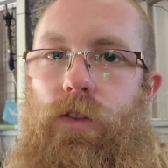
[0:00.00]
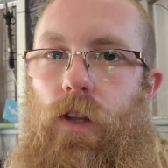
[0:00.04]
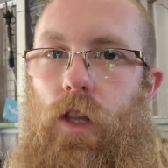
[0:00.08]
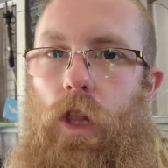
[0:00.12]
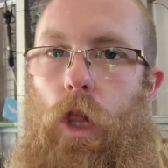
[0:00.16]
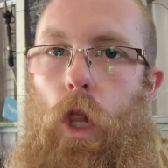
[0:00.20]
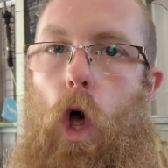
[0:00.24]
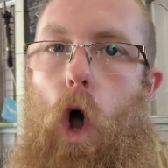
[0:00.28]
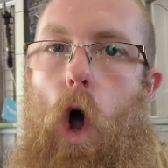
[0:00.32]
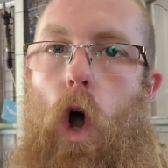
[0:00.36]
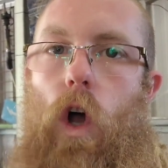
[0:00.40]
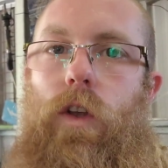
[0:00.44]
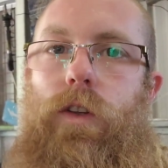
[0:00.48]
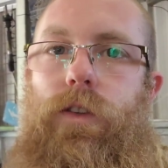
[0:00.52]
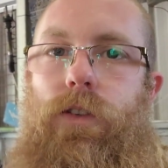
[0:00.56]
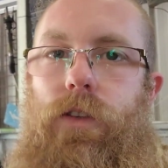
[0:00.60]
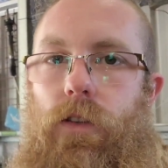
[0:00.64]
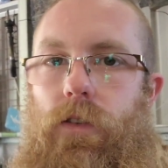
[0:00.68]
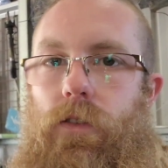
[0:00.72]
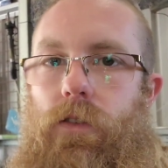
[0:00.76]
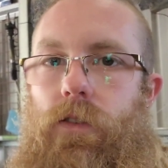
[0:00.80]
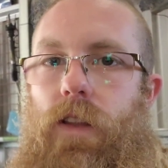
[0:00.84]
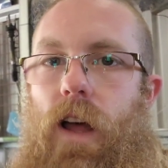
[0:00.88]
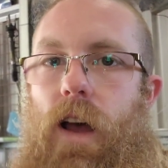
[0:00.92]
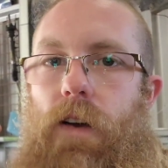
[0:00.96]
and locks
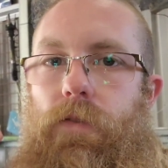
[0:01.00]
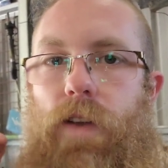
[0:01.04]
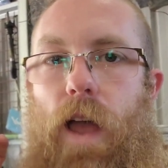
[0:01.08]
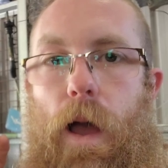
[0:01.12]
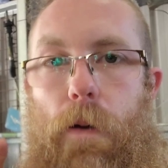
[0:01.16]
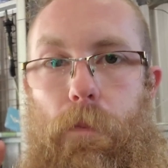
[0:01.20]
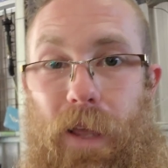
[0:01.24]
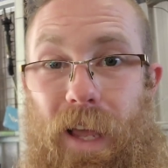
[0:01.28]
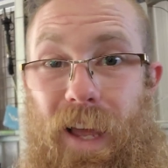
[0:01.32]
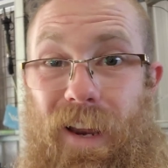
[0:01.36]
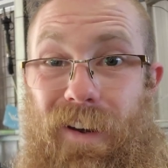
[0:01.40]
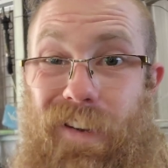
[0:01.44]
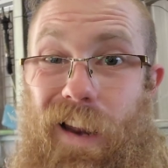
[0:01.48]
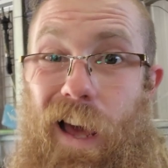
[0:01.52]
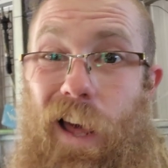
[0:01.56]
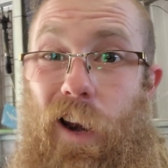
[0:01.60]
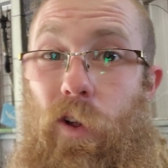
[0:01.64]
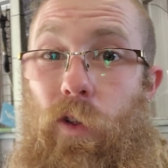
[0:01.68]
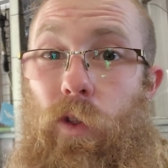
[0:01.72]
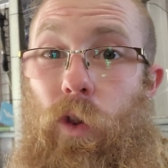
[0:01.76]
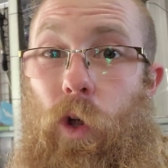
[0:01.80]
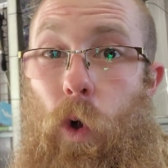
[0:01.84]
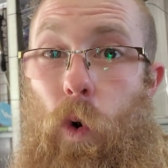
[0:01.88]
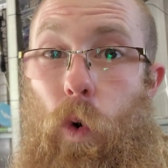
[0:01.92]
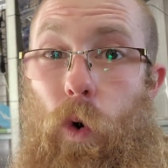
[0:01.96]
and stuff coming undone
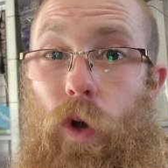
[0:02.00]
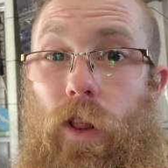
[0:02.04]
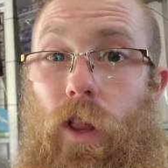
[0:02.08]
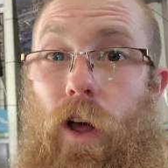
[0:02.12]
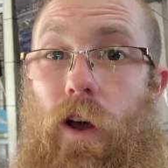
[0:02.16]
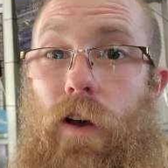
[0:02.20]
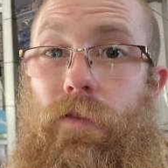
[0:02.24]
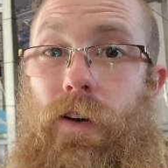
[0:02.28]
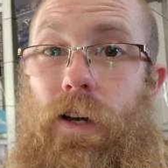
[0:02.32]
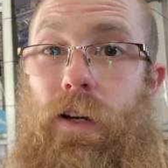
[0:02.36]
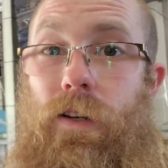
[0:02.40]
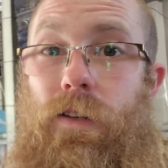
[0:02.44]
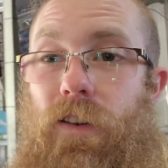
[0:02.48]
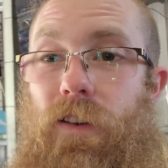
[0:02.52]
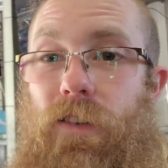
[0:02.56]
on the coilover,